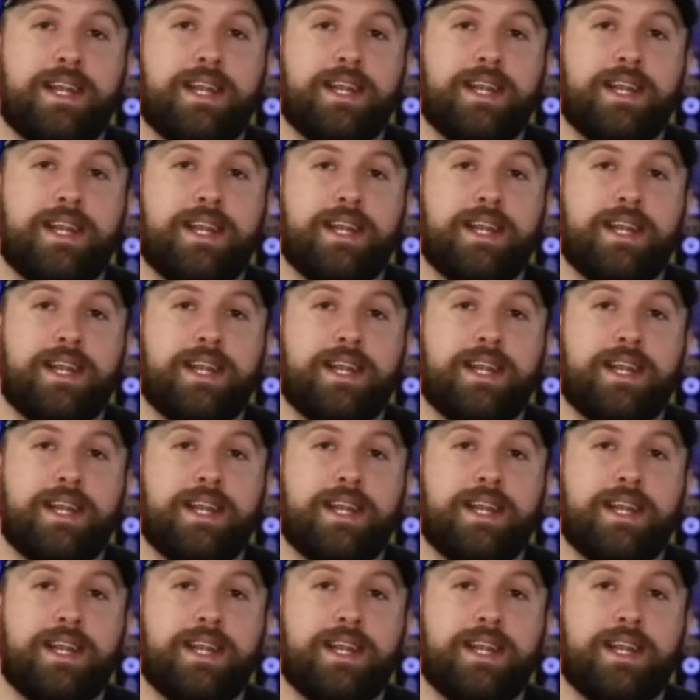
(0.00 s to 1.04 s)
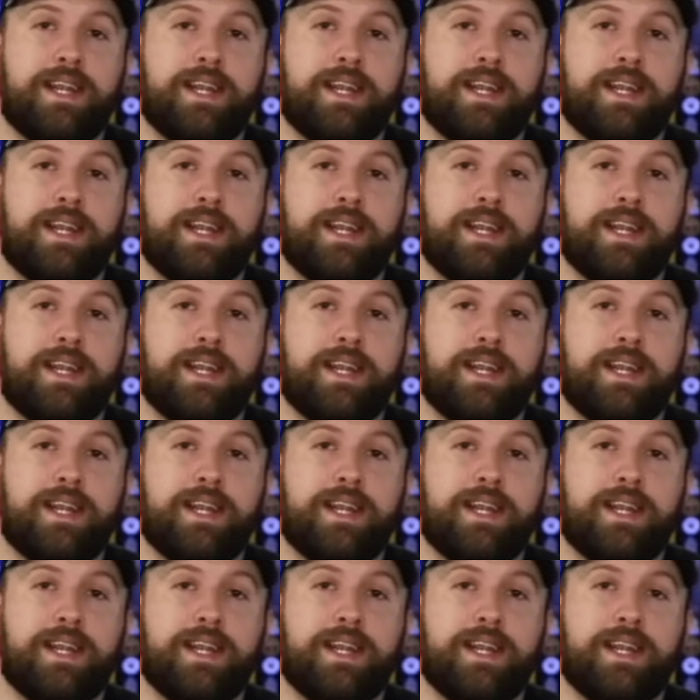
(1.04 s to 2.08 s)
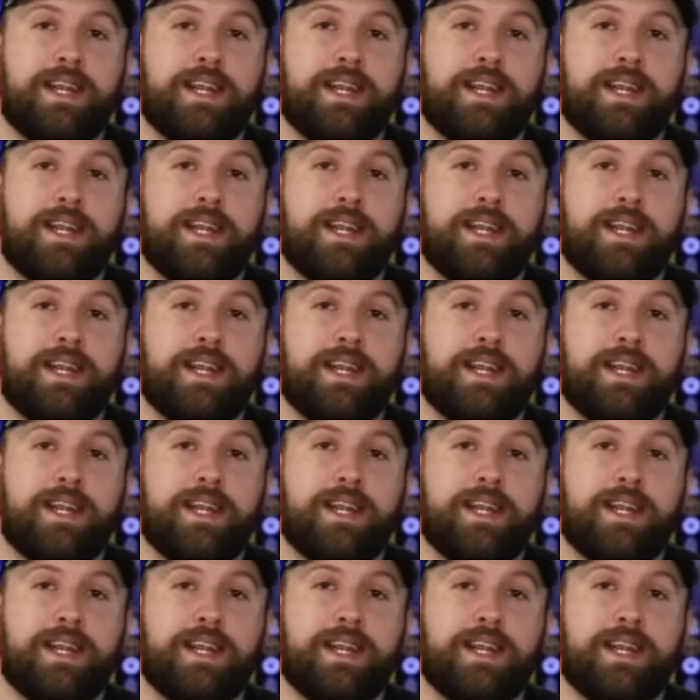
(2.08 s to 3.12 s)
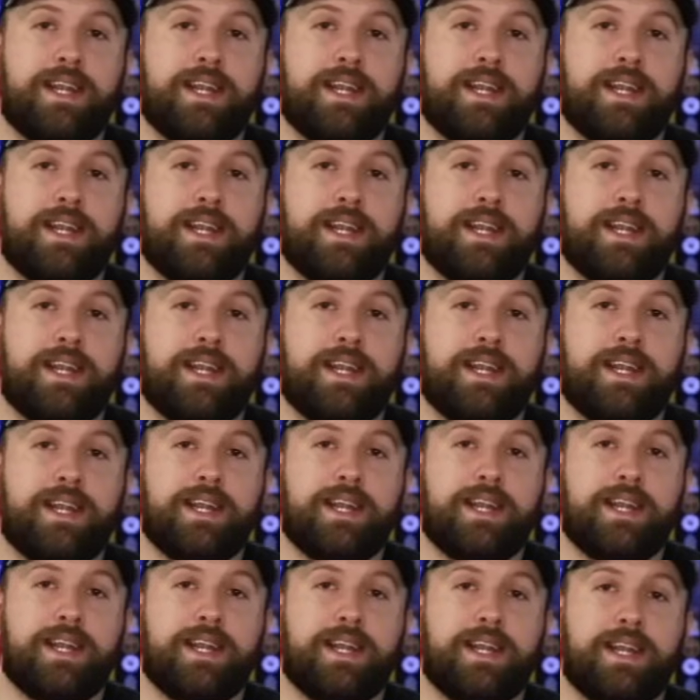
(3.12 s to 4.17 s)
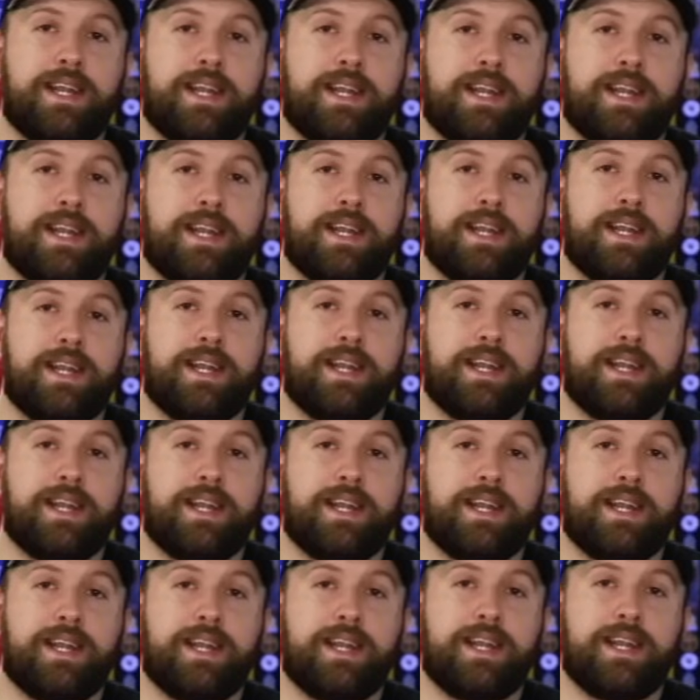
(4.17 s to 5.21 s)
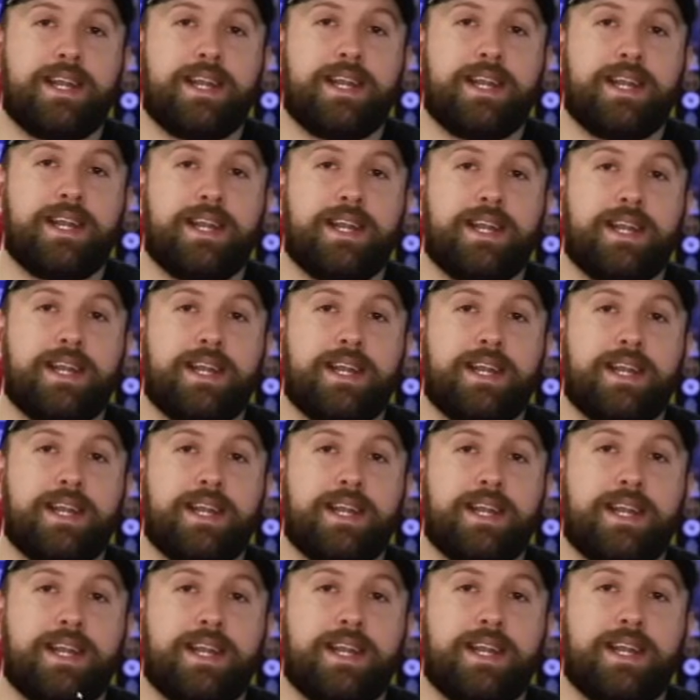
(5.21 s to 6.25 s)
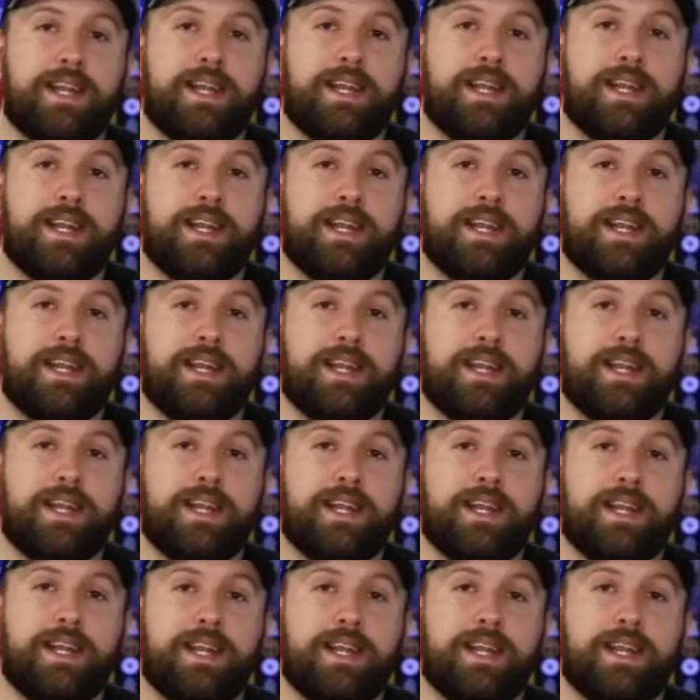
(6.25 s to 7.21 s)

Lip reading: No words are spoken by the person on screen.